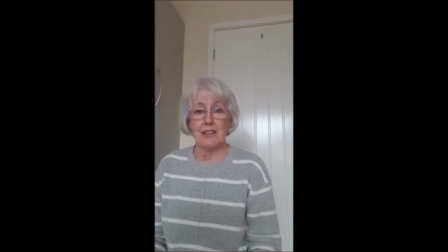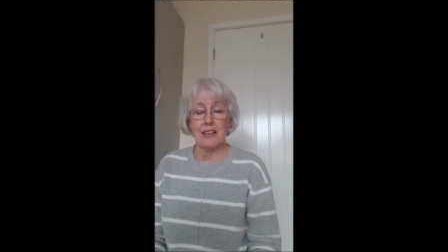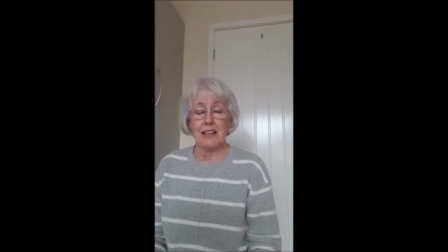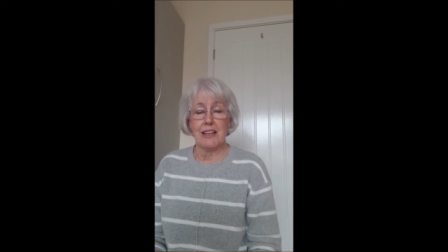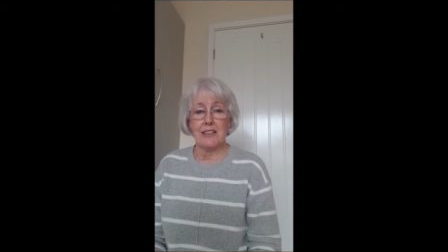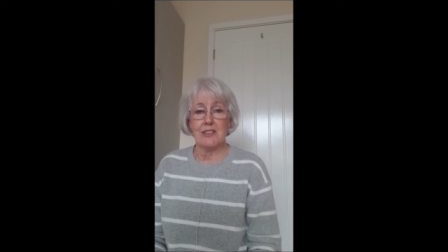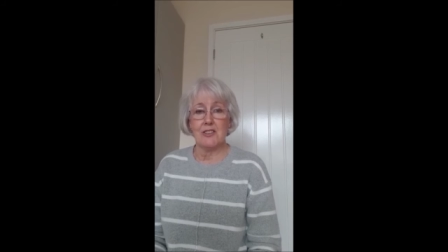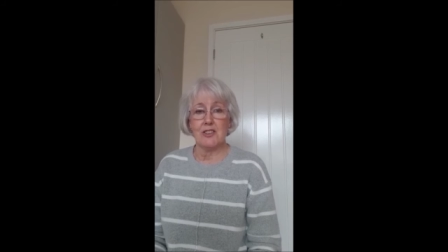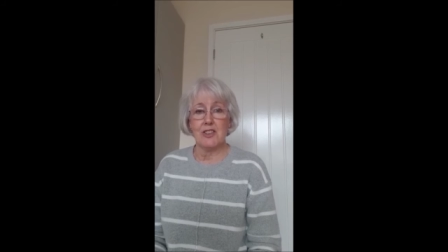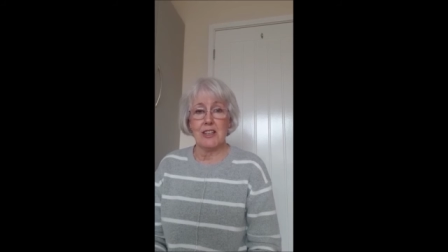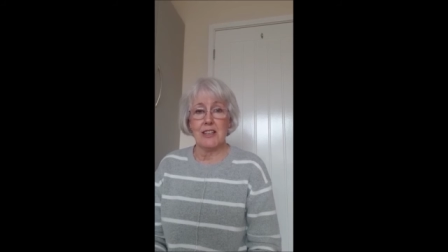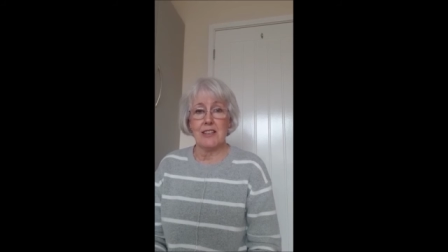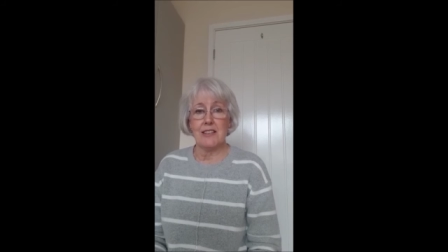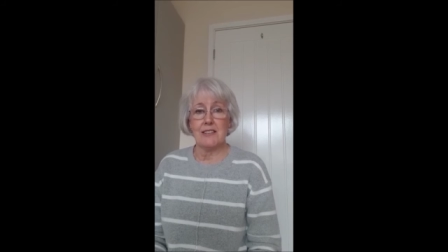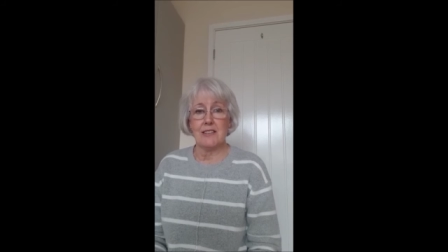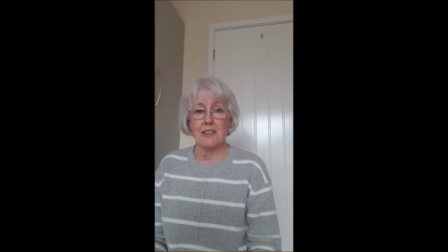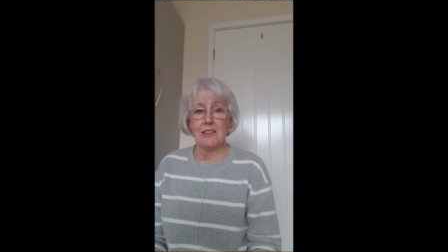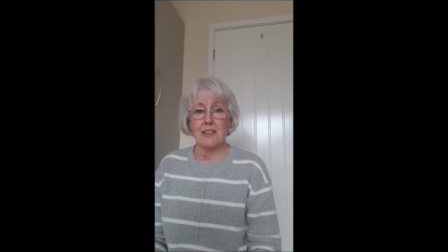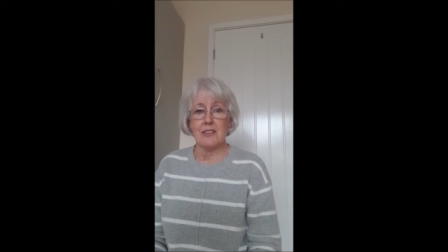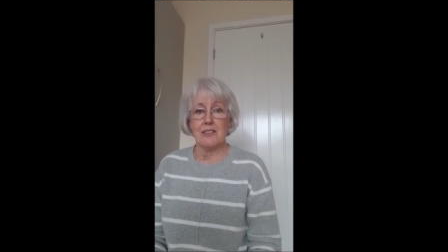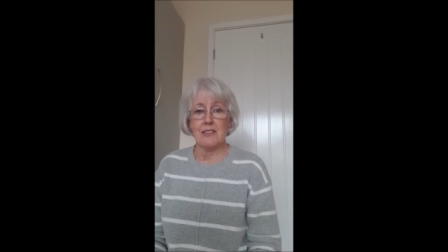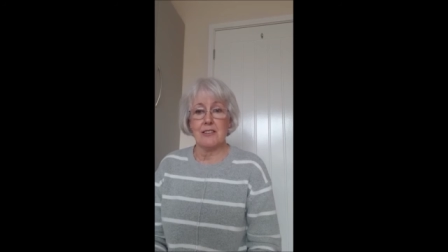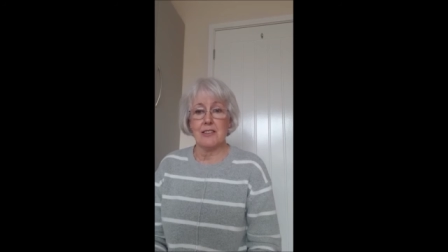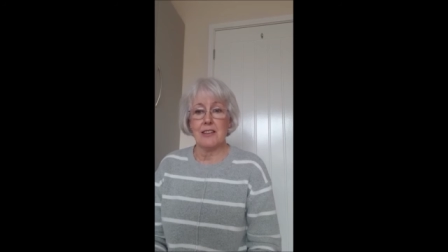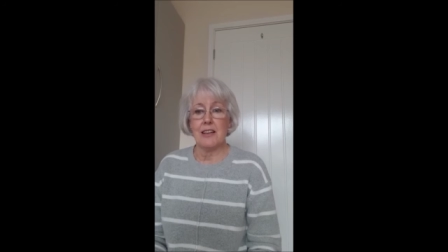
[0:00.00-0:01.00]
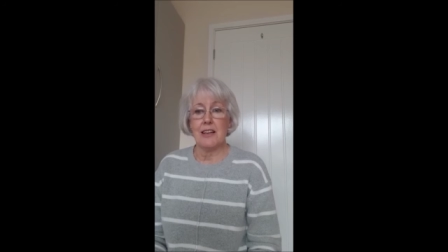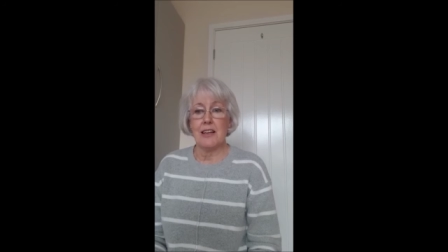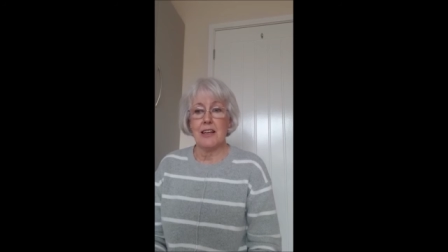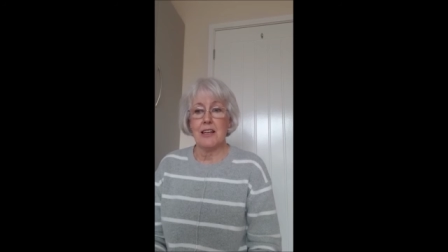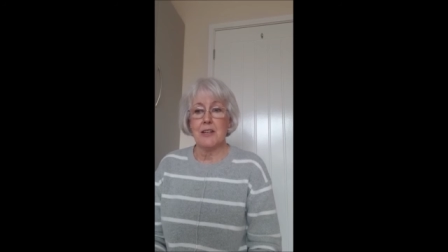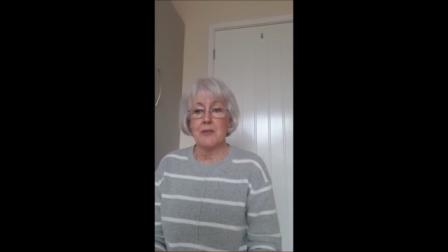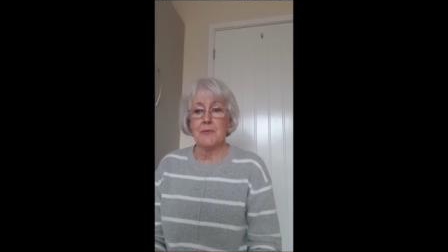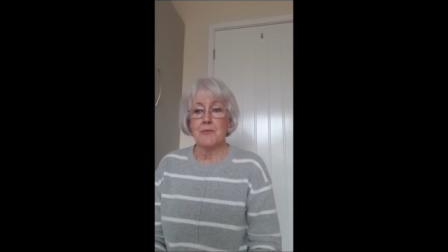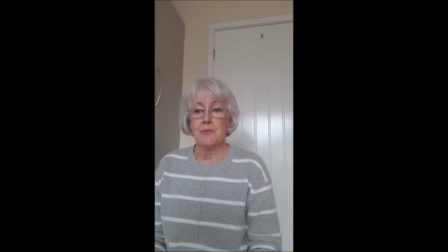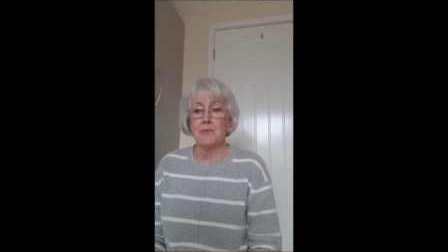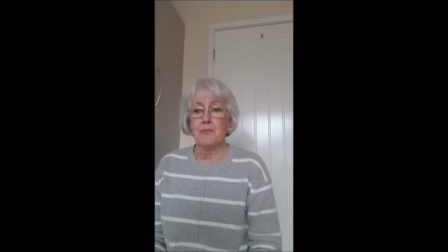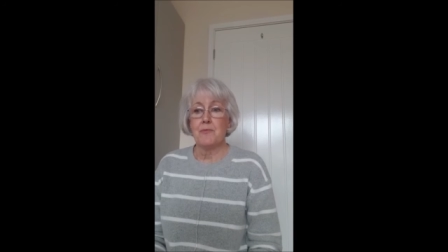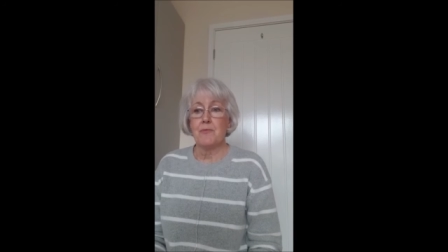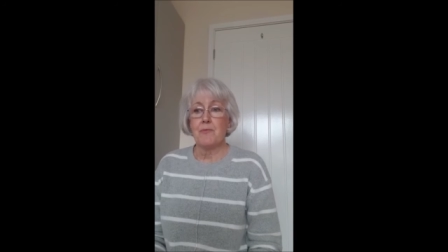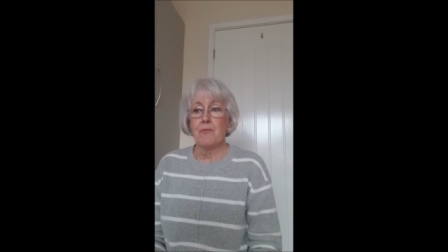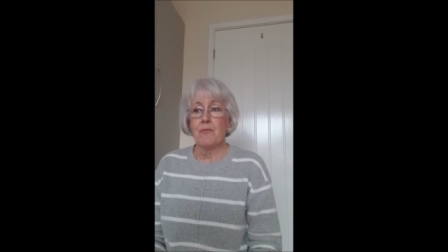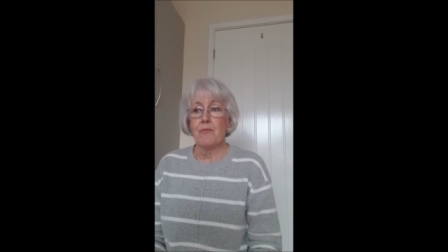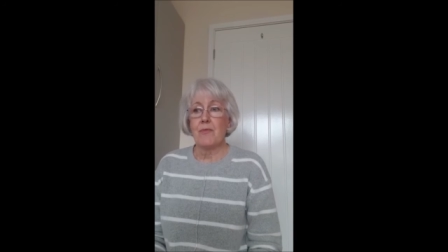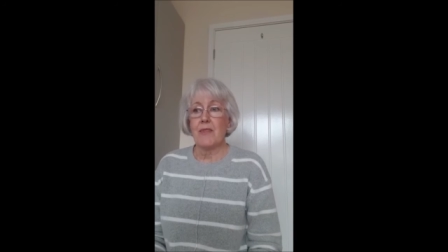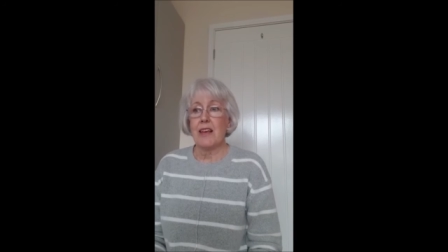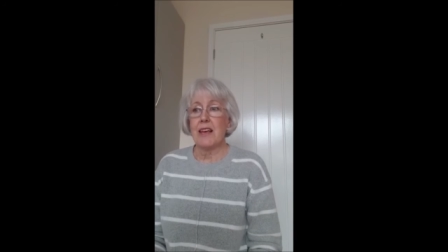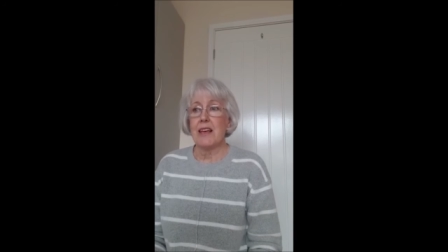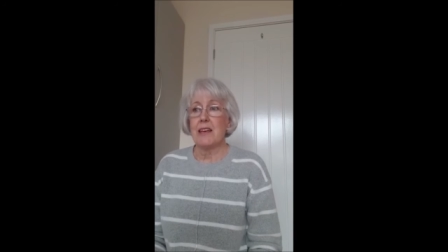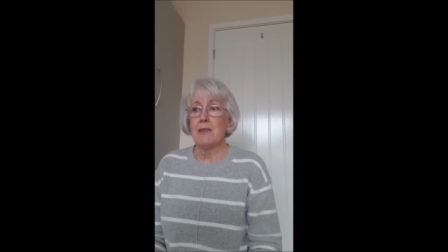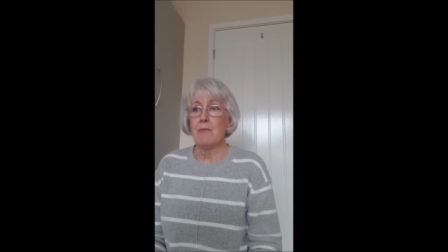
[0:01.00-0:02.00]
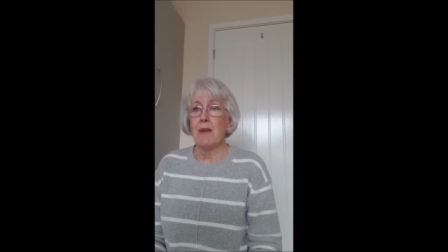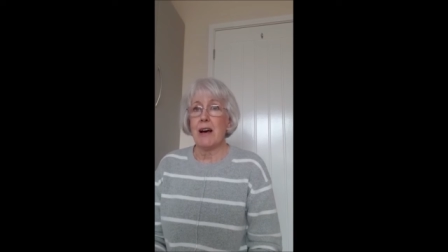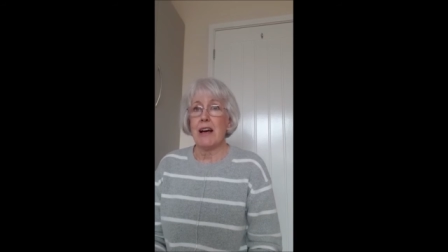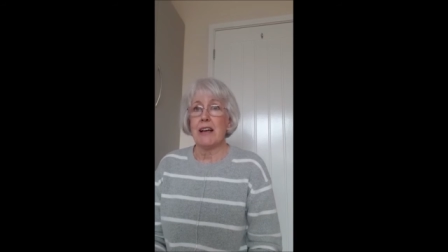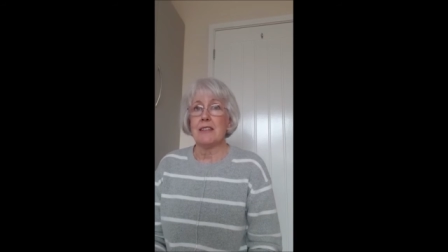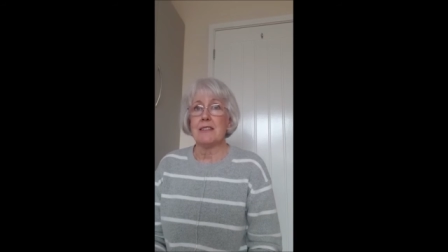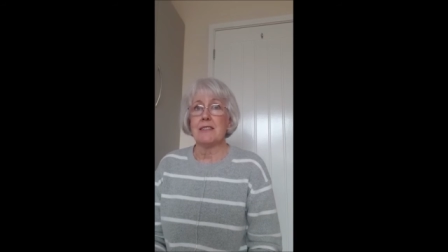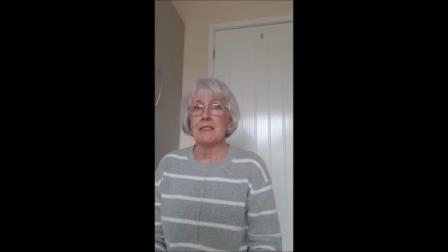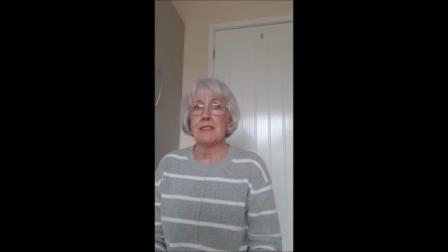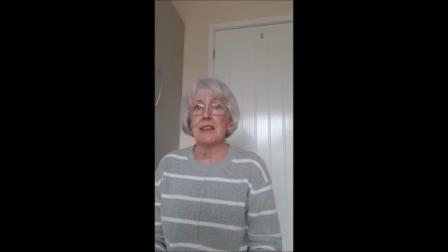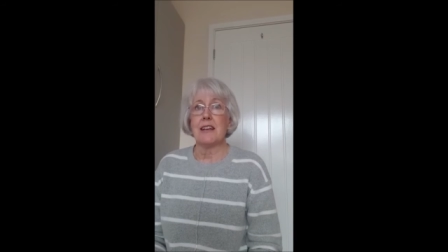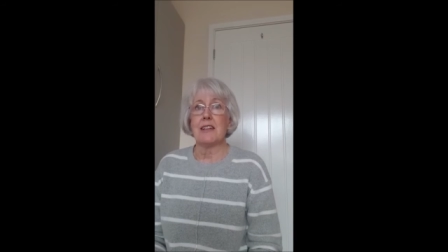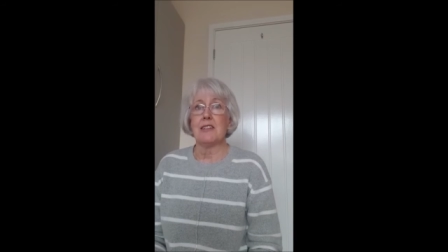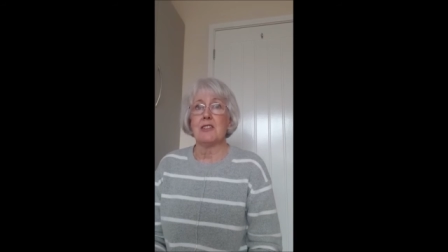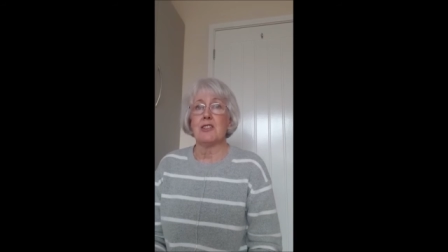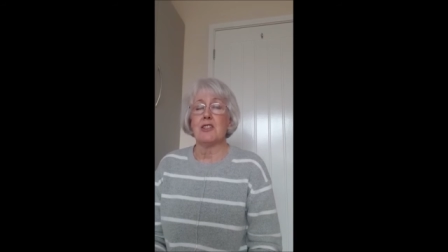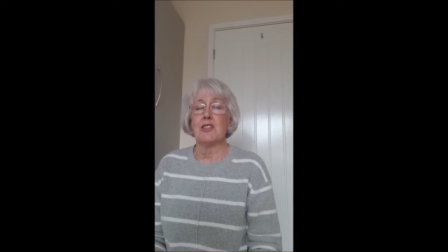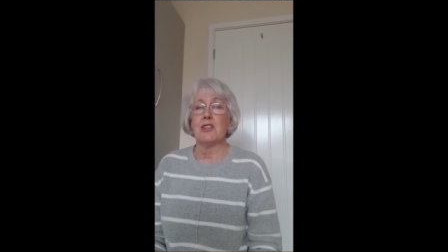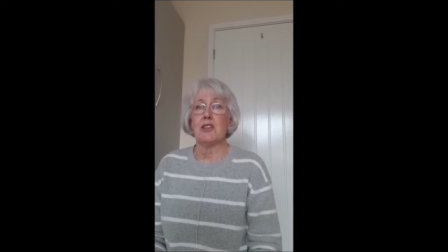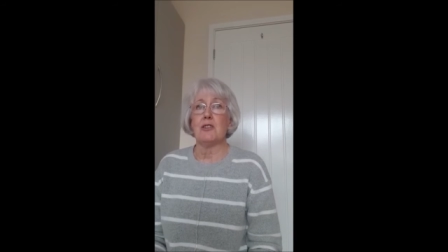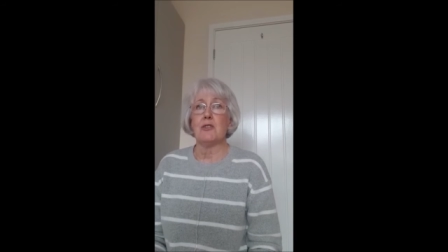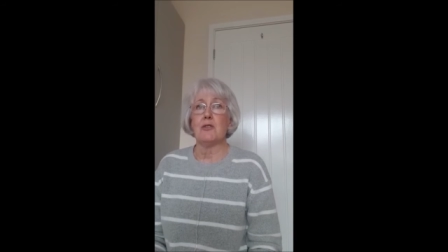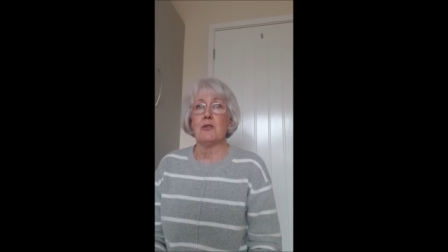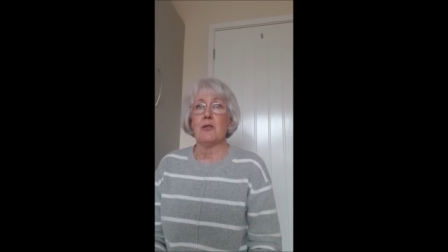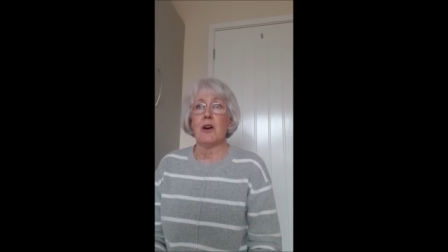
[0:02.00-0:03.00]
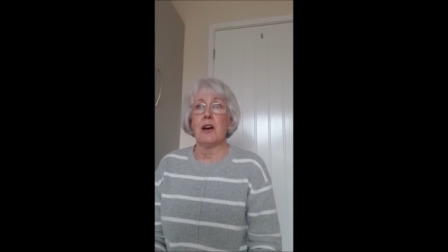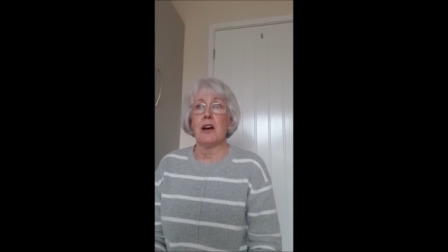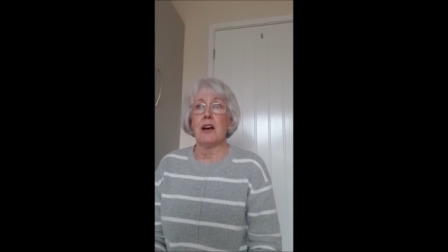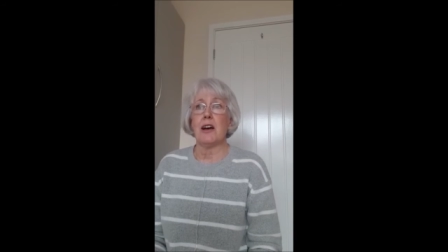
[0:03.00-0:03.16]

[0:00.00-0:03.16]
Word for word: like Jesus. He might send you